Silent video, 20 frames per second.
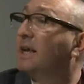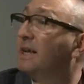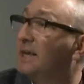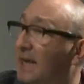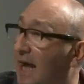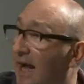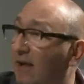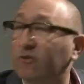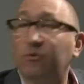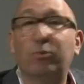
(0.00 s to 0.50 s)

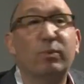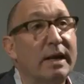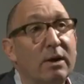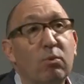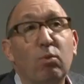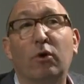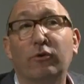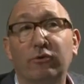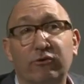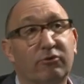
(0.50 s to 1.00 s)
yes,
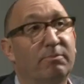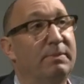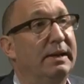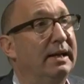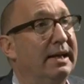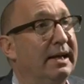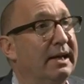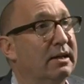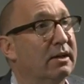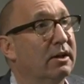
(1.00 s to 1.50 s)
we want to
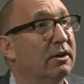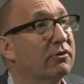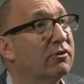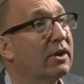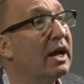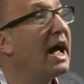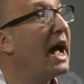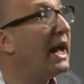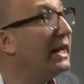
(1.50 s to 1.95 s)
be leaders,